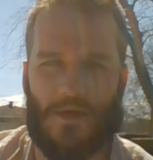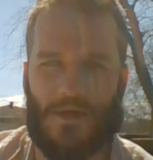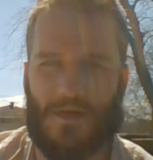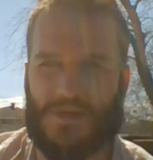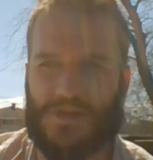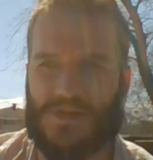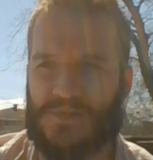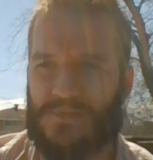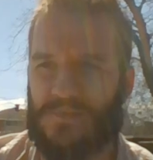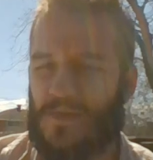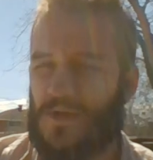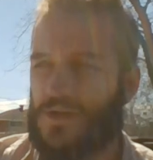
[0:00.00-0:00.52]
It
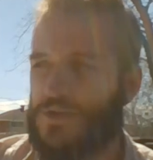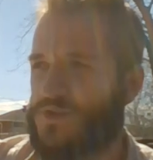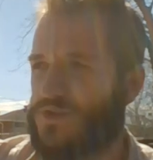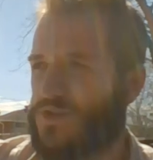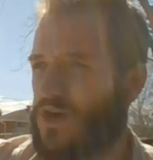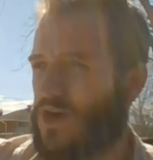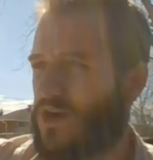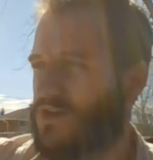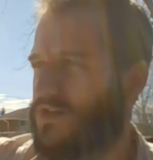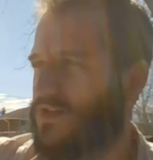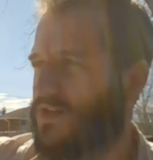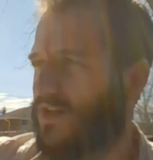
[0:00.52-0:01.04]
smells
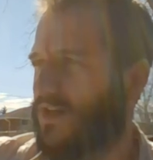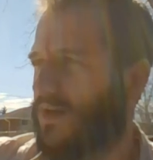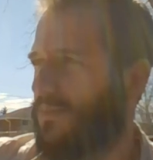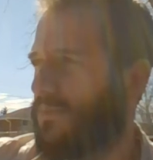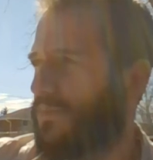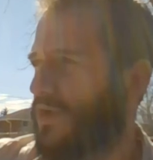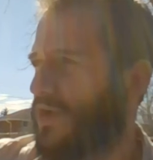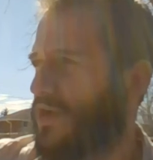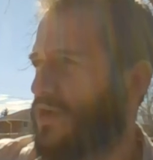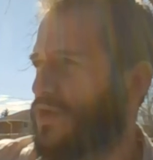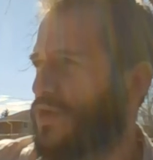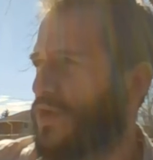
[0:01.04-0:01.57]
toxic. I'm
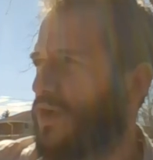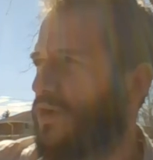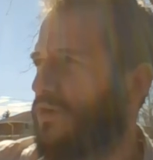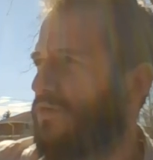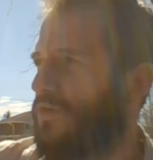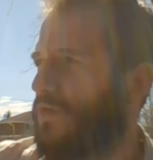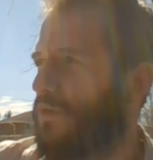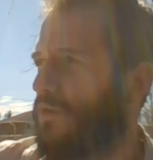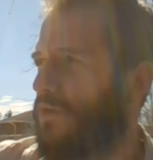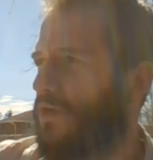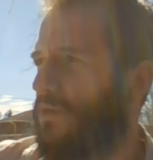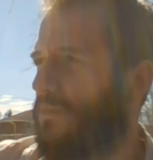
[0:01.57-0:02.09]
pretty sure if
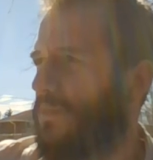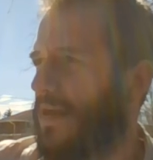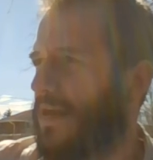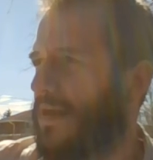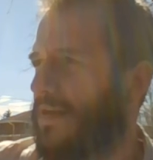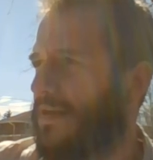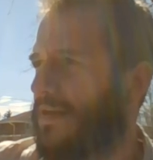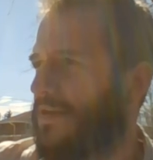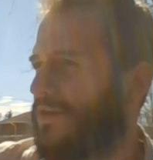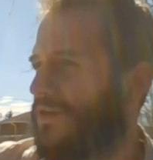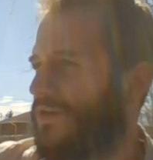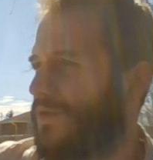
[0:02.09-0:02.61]
you were to bake
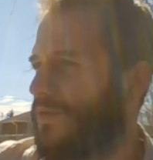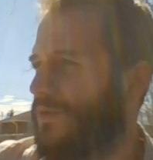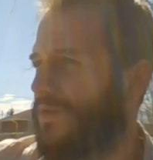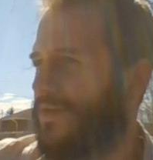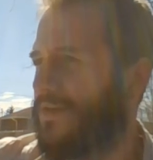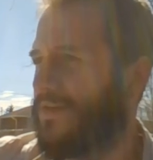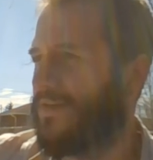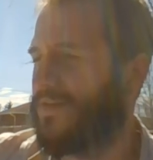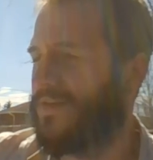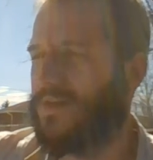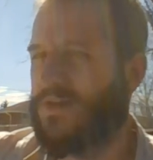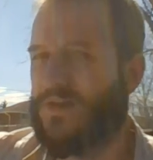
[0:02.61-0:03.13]
it into
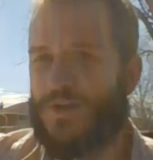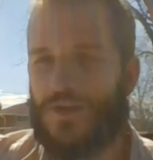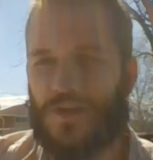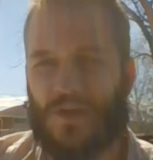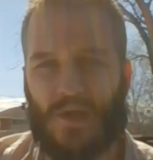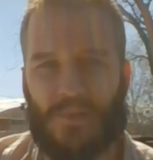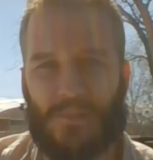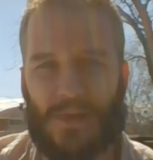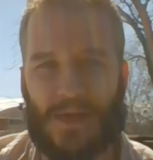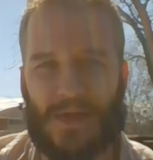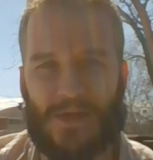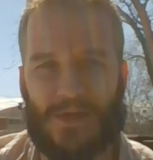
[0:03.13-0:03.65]
a
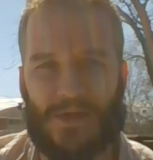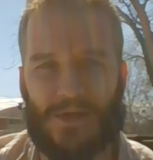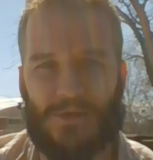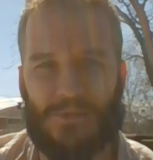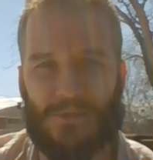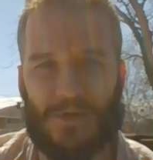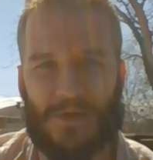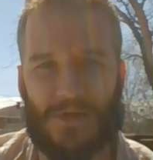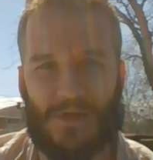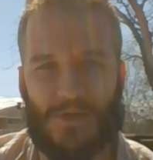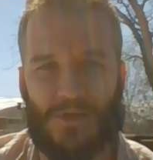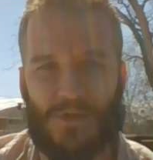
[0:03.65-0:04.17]
baked good, it
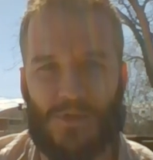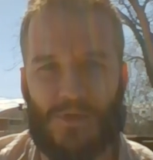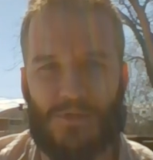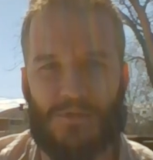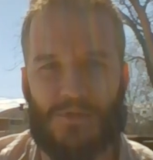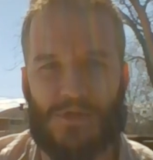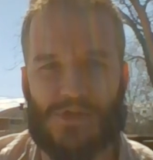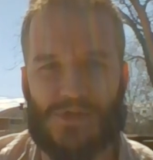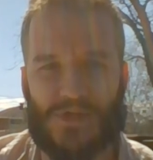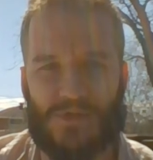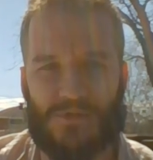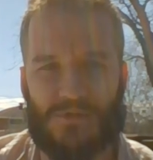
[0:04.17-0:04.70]
would kill whoever
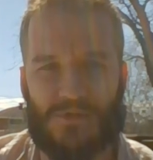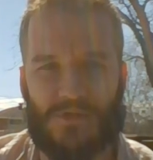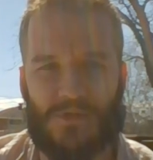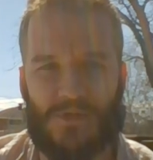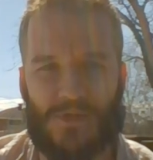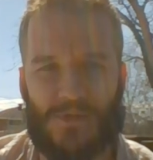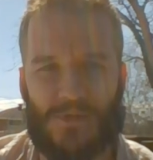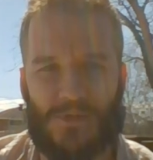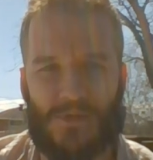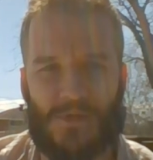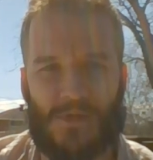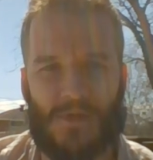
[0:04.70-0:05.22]
you served it
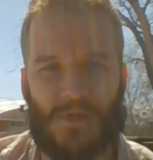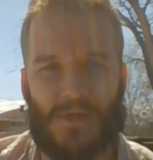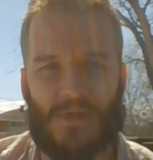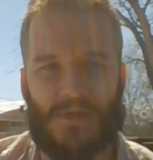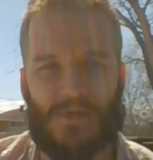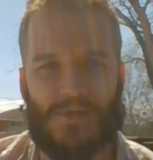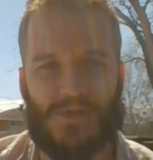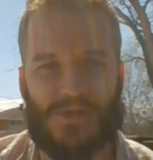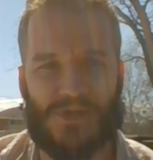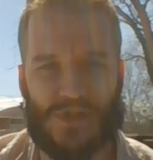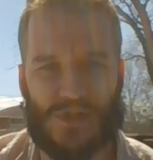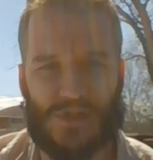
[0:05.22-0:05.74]
to.
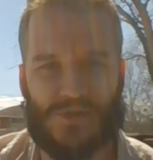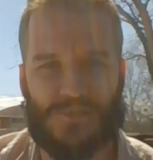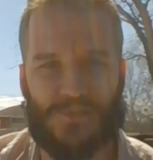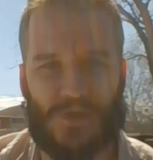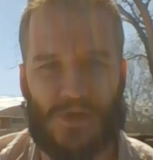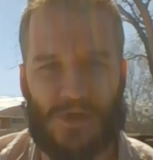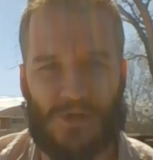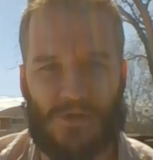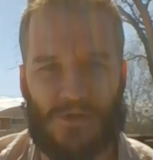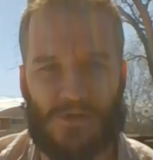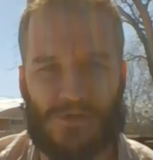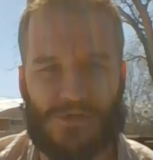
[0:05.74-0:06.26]
Shit's
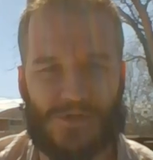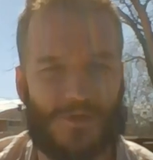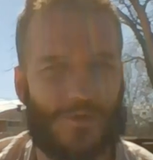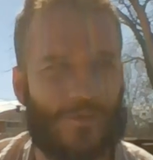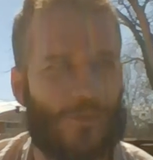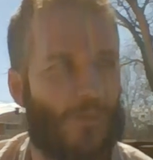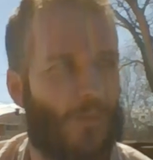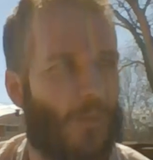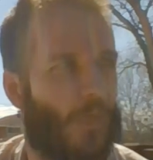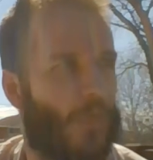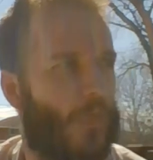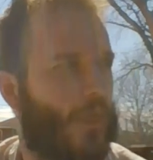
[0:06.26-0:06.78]
pretty gross.
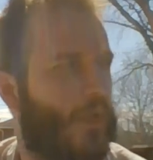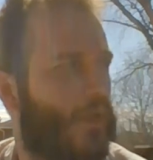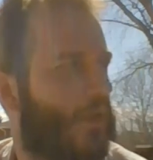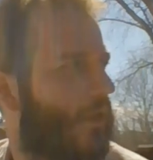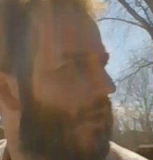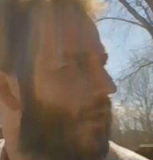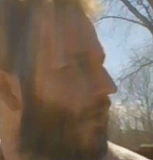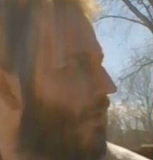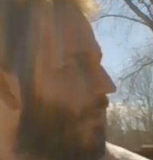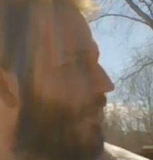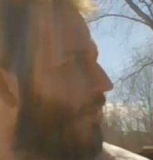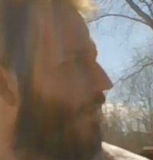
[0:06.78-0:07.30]

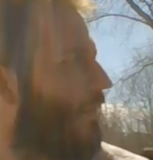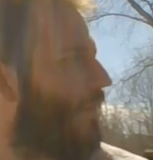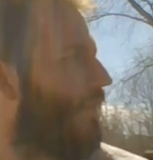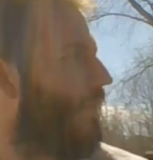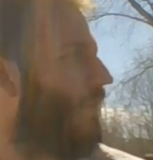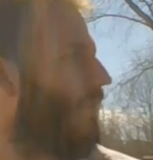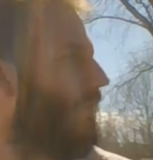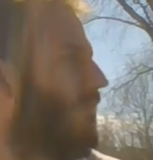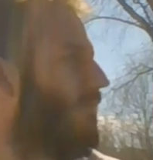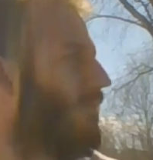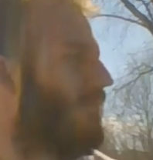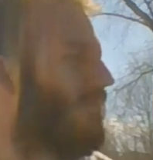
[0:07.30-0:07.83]

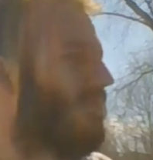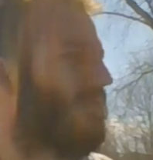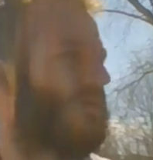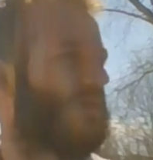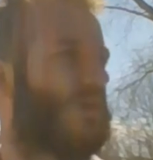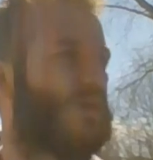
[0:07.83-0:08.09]
So